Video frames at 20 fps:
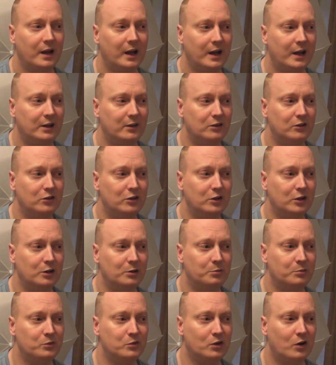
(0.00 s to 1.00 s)
in
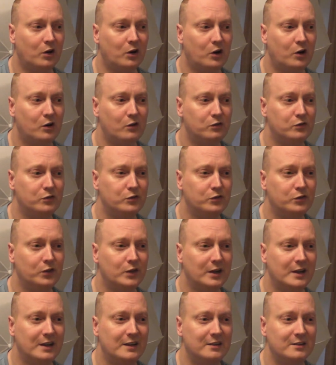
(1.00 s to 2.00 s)
terms of
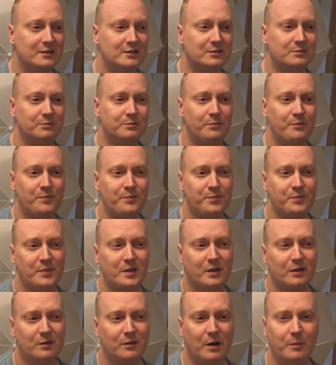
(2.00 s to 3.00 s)
its
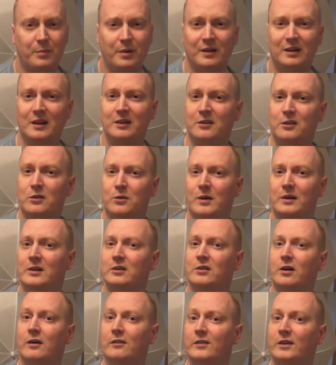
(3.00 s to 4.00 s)
ability to do any
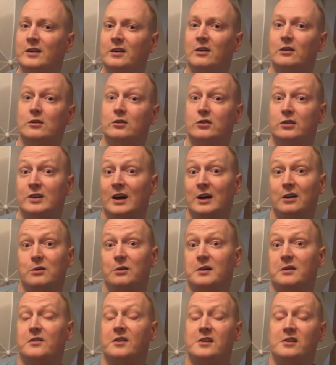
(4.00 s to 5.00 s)
sort of video, because you can't do
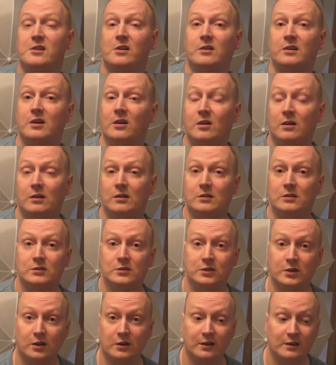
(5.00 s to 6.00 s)
any video on it at all.
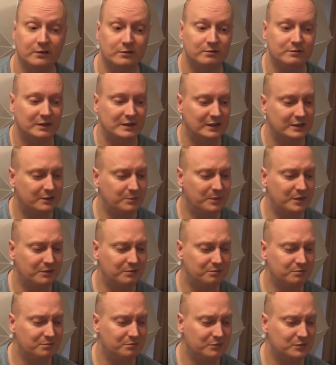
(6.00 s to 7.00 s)
So it's a bit
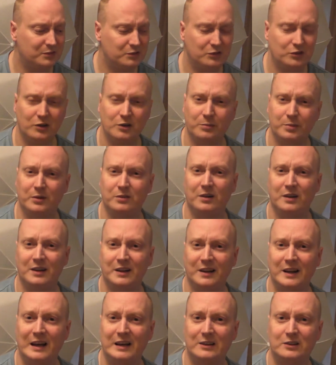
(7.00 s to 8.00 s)
stupid really,
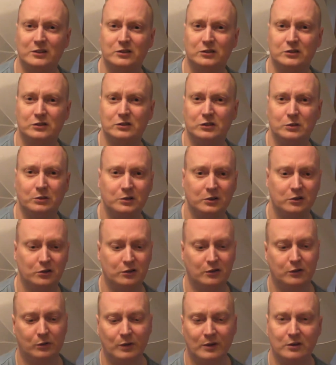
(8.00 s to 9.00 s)
that, because you want to
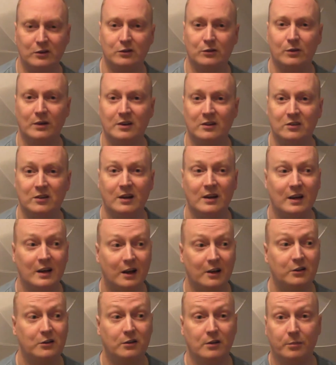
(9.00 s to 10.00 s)
just switch a switch
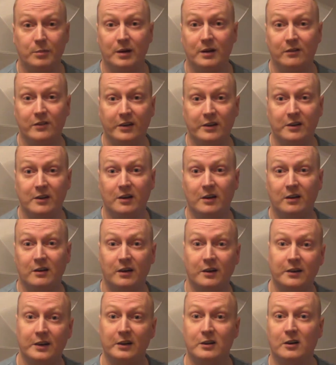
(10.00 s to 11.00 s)
and do a bit of video
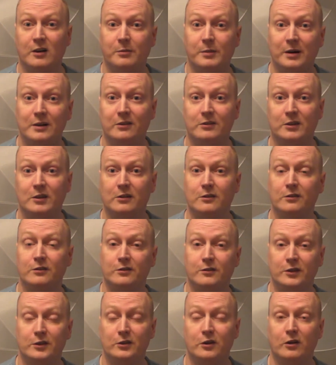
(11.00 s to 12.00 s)
and then go back to
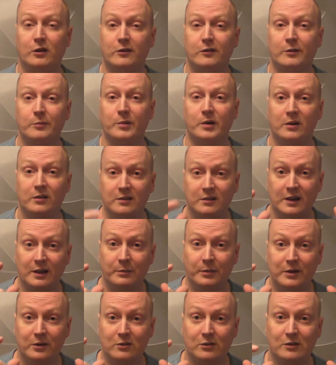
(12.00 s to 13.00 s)
photography mode and take
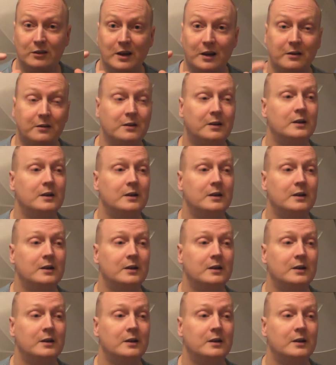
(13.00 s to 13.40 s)
pictures again.